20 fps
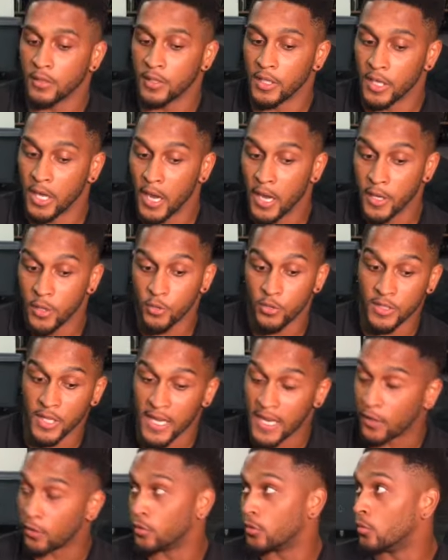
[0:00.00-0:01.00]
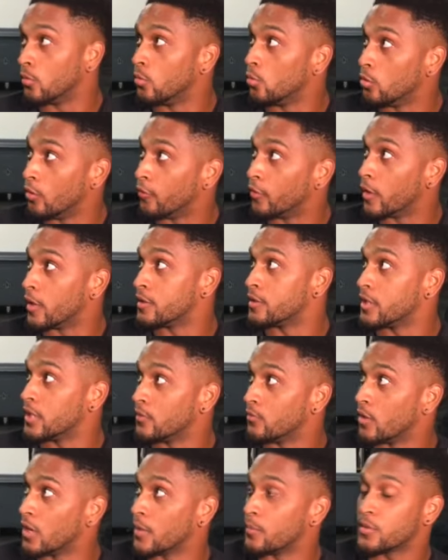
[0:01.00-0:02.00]
the guy who's in on all the first
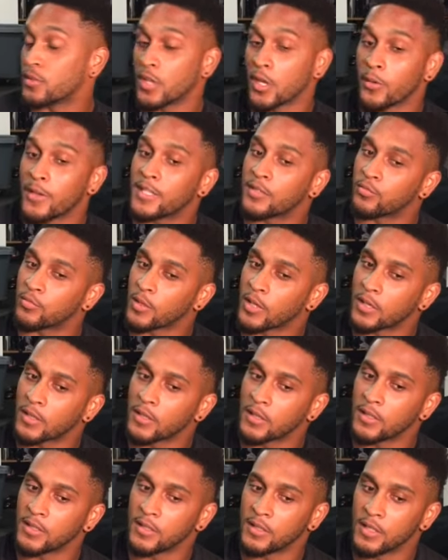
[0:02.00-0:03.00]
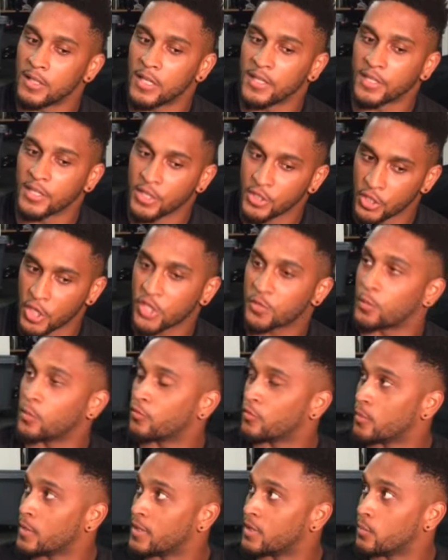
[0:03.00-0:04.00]
team reps. So it's, it's an
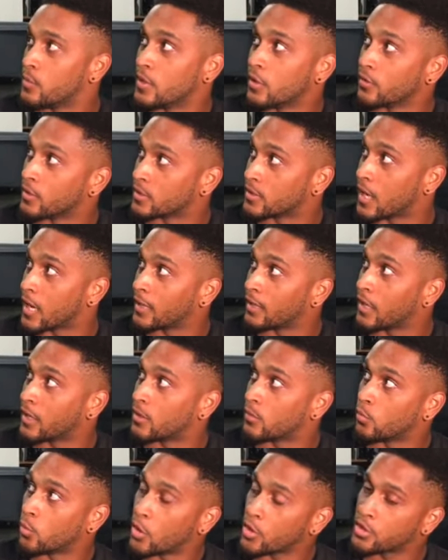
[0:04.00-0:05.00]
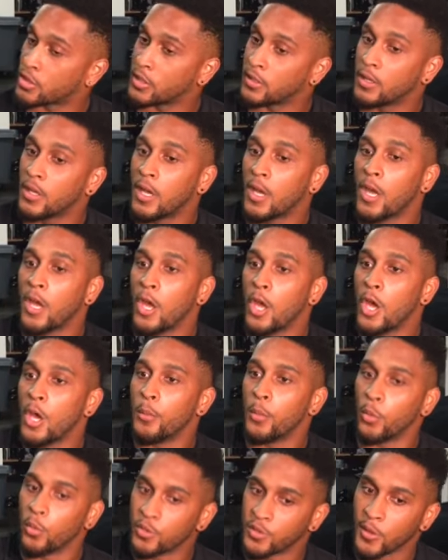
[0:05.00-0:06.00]
adjustment for me to be on the sideline and watching,
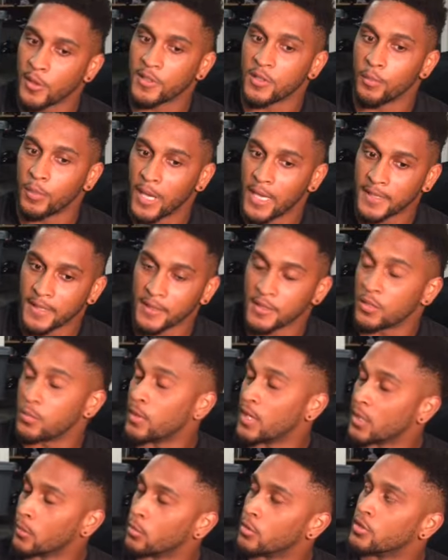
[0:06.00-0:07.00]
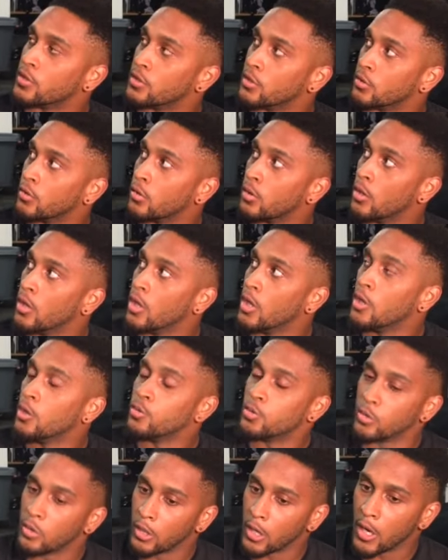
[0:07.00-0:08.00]
but also it's a blessing to be able to
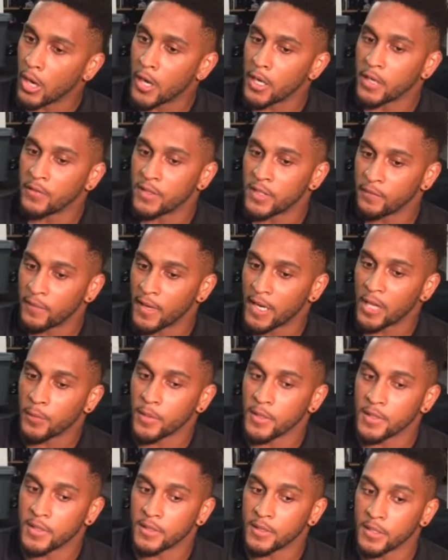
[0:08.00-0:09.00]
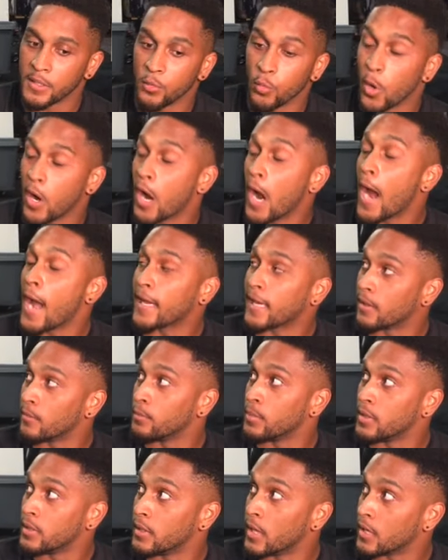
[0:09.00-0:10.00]
to learn and develop and see where I can
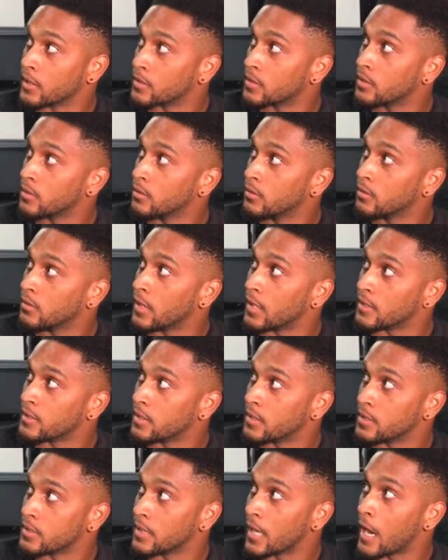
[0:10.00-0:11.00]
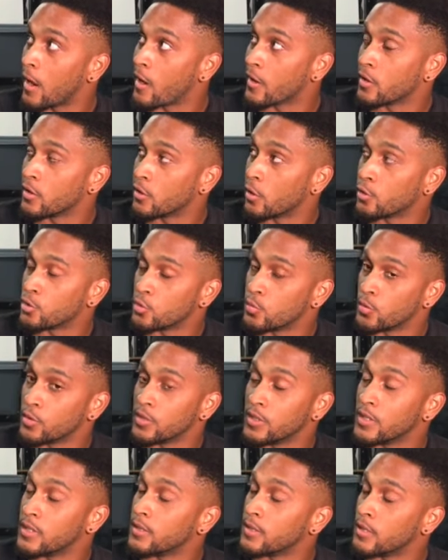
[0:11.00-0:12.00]
be next next season, how I can contribute
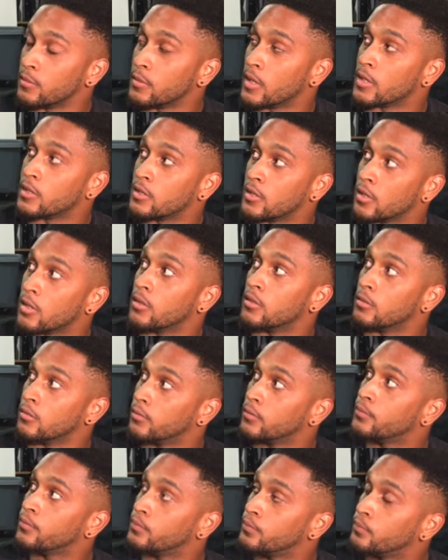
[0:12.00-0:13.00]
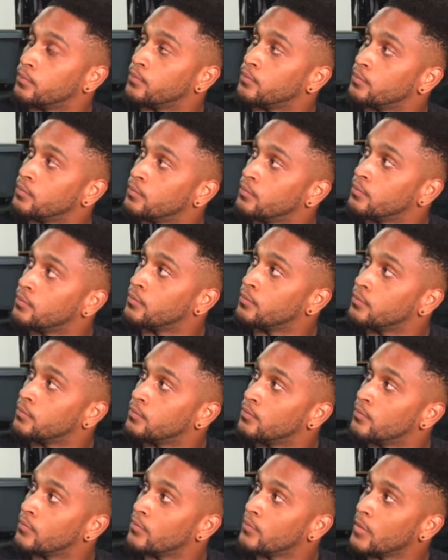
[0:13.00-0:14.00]
to this team next year. Kind of it's a long
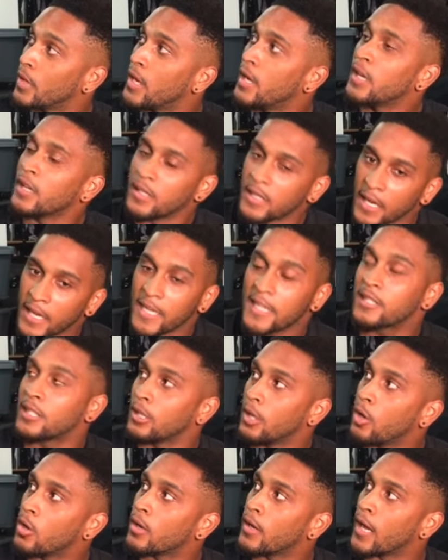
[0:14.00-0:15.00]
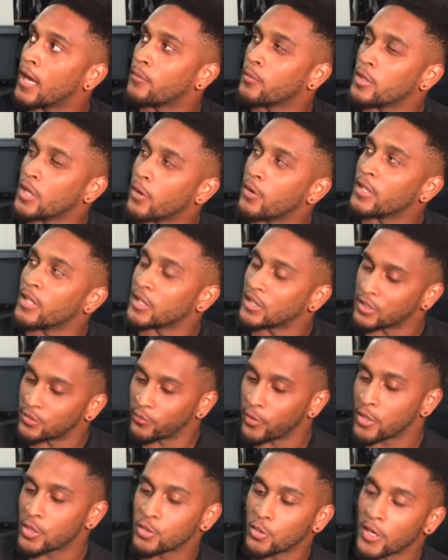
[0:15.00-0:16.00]
game. Yeah, it's the long game. You know, it's
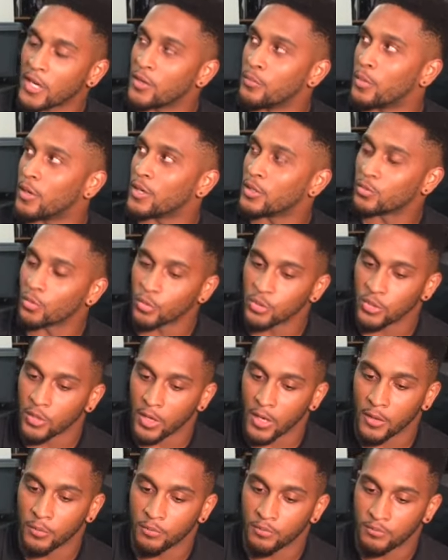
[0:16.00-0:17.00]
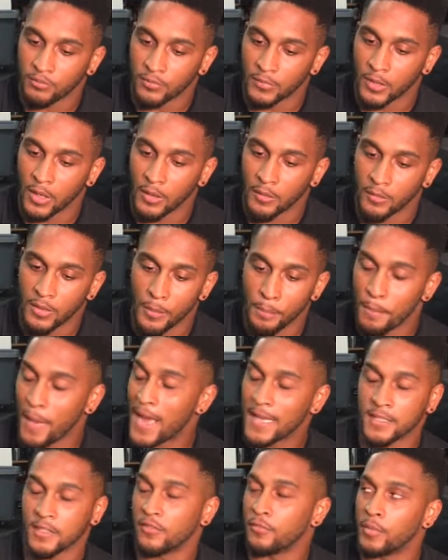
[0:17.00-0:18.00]
frustrating, but it's also a, a
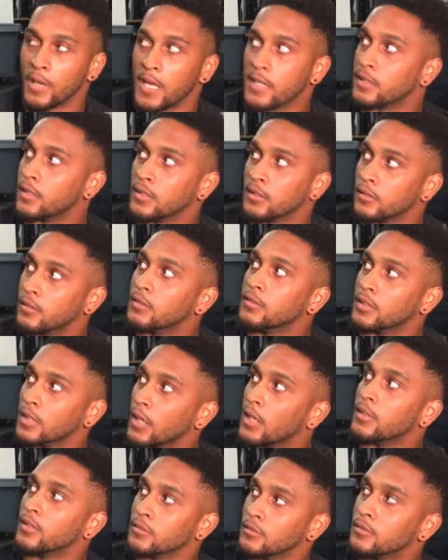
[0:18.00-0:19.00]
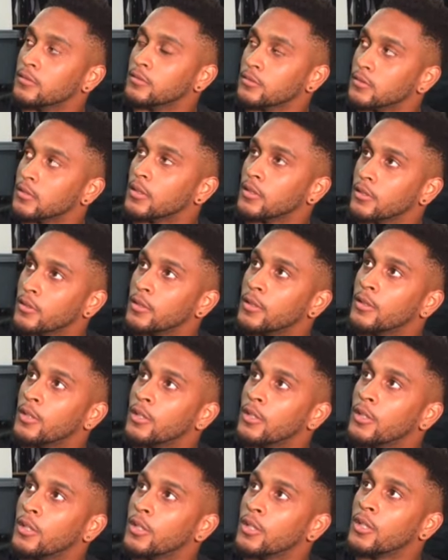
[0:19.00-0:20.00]
massive blessing. Yeah. You mentioned
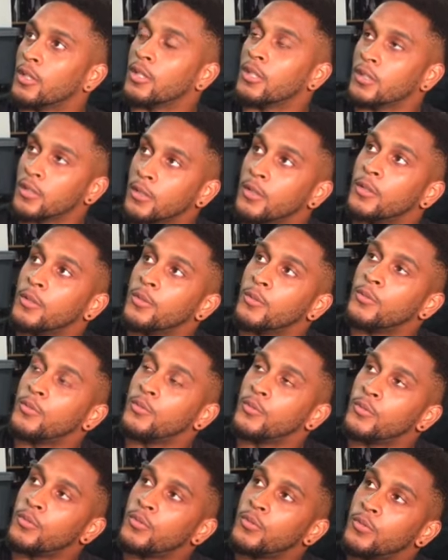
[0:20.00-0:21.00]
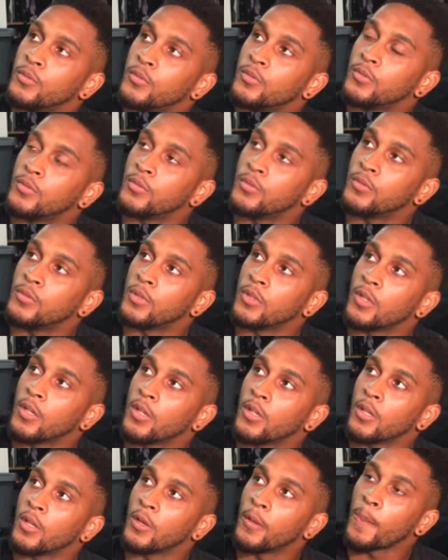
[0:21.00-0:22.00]
martial arts. What other sports did you play growing
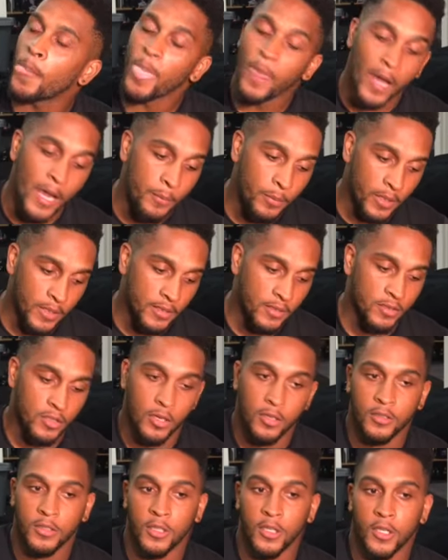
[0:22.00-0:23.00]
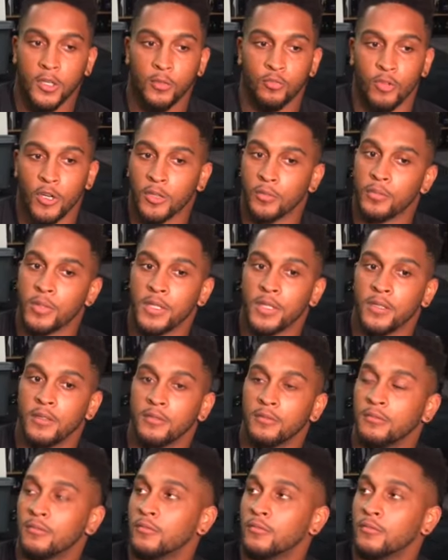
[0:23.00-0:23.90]
up? I played soccer, rugby,